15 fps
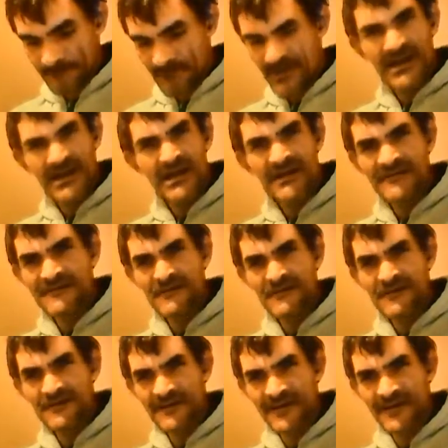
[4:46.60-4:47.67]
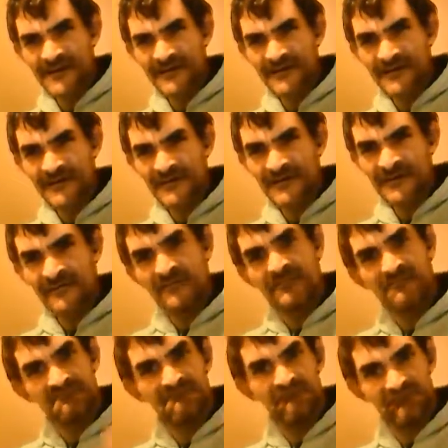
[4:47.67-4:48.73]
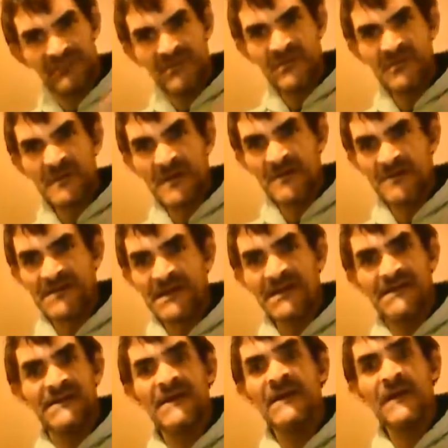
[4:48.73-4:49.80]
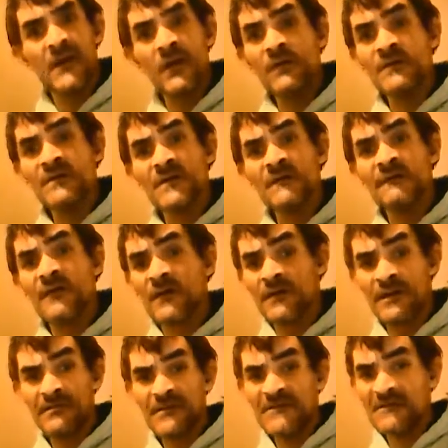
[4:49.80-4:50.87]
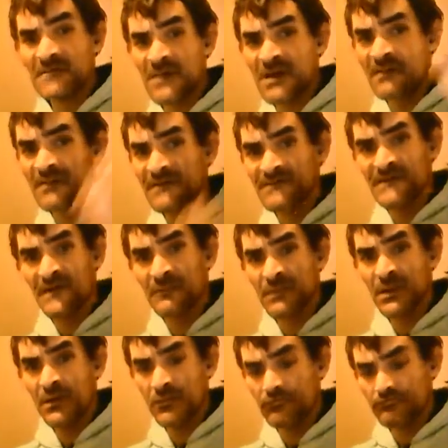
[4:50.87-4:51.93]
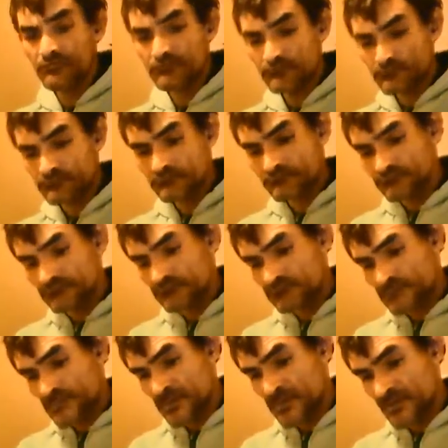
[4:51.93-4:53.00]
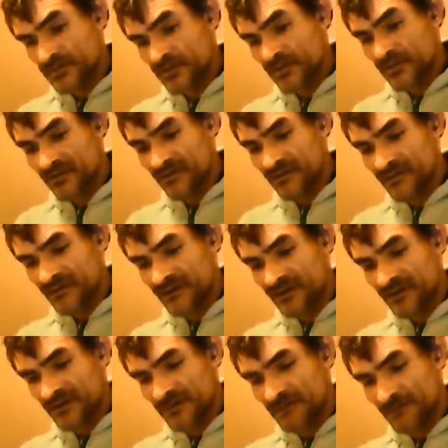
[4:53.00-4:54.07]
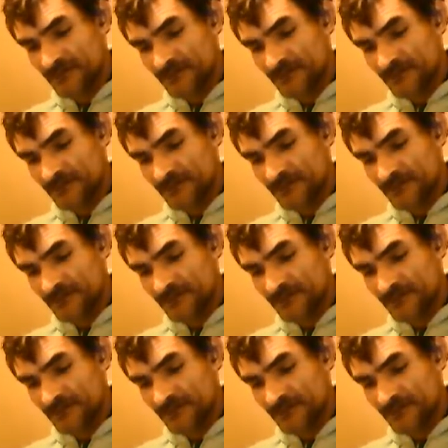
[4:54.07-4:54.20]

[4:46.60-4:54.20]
But yeah, how's your guys' 2018 going so far? Leave me some comments down below this video.